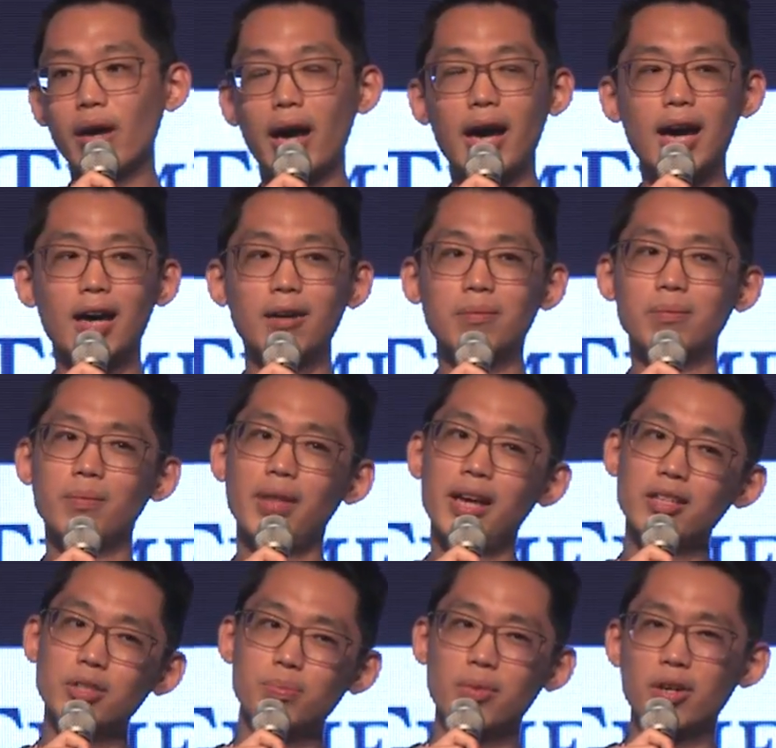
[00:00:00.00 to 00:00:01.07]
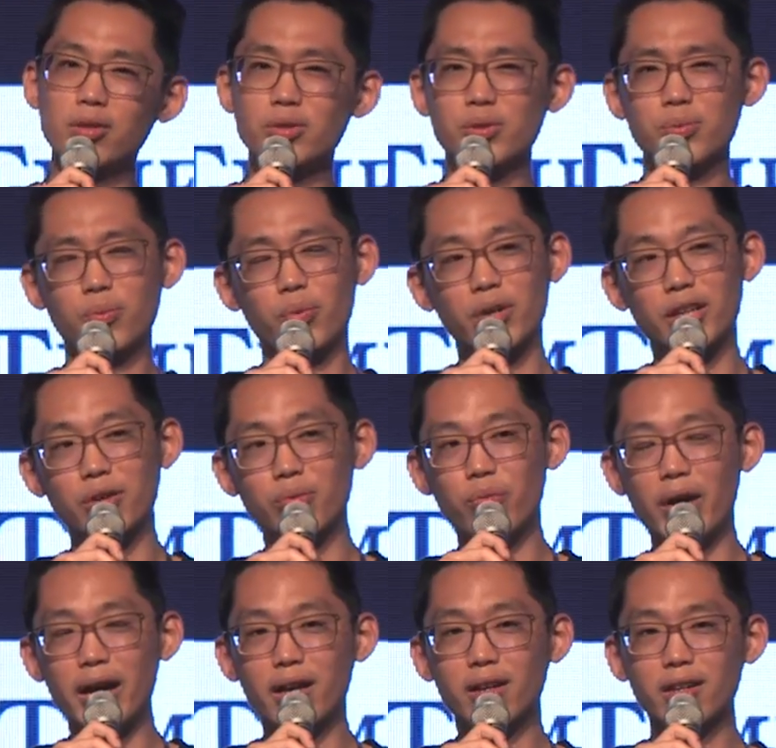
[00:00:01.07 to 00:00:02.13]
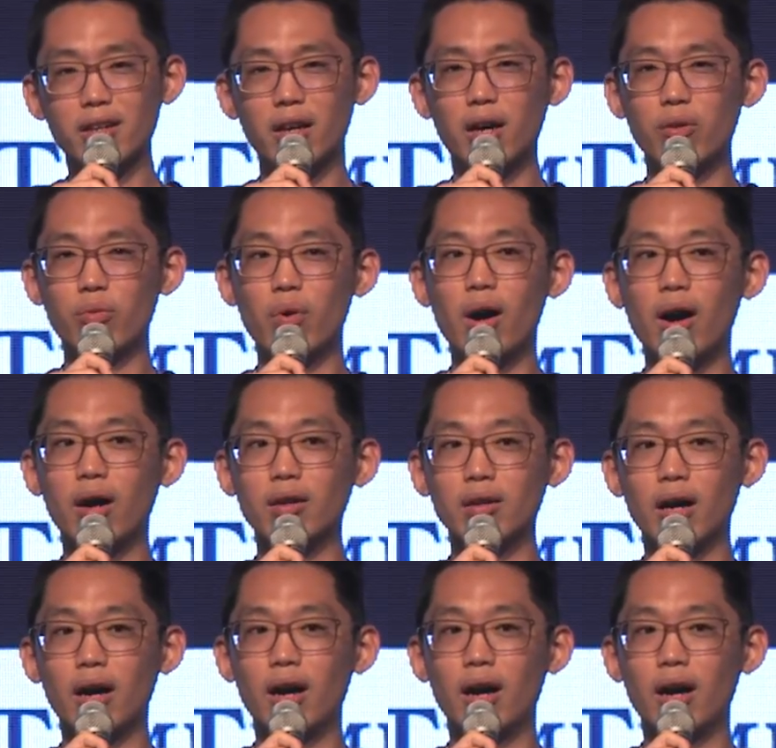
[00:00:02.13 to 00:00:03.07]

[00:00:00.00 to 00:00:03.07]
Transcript: and last month we ranked around